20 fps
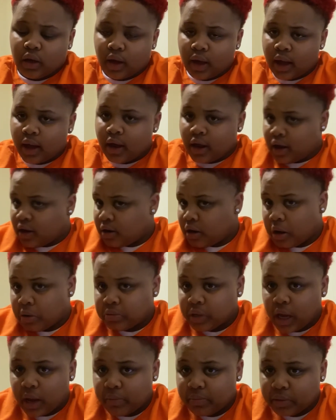And I'm
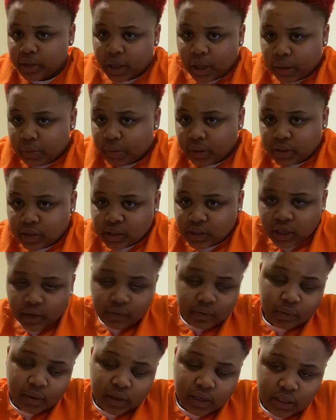not playing about this
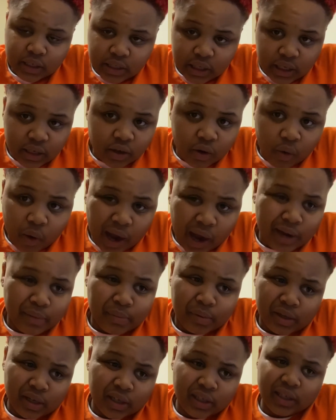giveaway. This ain't no hype
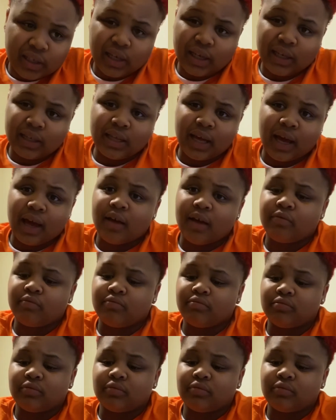or nothing like that.